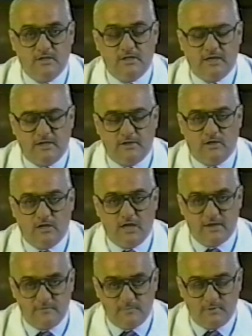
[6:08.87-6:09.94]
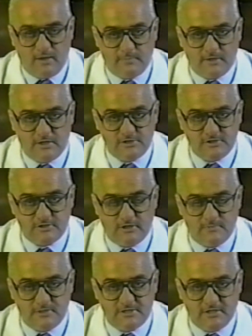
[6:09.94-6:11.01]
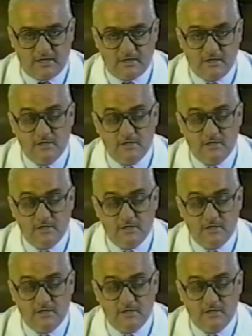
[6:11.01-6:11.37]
and a lot of the population is going to be sick.